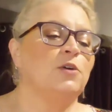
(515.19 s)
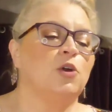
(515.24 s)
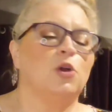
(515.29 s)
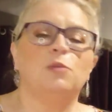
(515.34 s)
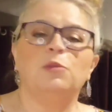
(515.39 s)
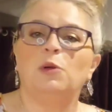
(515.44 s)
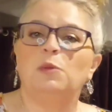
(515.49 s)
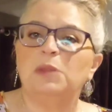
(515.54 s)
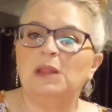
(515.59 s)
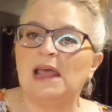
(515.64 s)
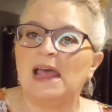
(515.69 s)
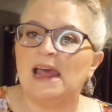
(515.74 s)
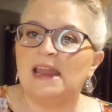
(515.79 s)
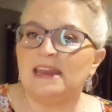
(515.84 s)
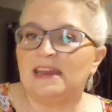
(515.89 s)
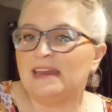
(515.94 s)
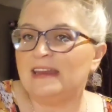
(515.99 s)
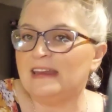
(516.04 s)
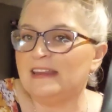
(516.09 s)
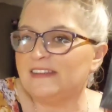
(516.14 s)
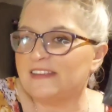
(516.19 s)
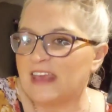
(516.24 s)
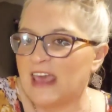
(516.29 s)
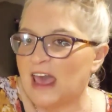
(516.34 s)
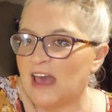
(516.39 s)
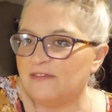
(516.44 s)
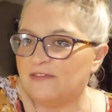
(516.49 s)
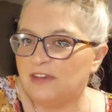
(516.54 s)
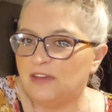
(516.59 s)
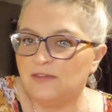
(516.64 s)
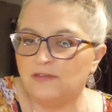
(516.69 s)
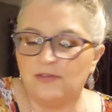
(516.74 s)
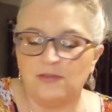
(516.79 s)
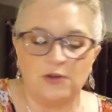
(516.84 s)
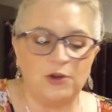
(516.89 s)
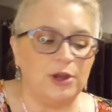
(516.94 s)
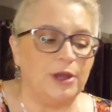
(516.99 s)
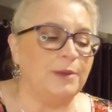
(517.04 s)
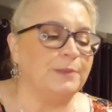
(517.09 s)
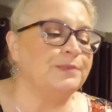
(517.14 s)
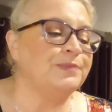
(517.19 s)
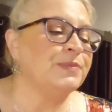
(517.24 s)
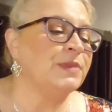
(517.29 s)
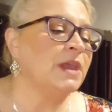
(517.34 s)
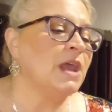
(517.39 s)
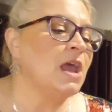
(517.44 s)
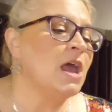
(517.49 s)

herbal blend and it is caffeine-free.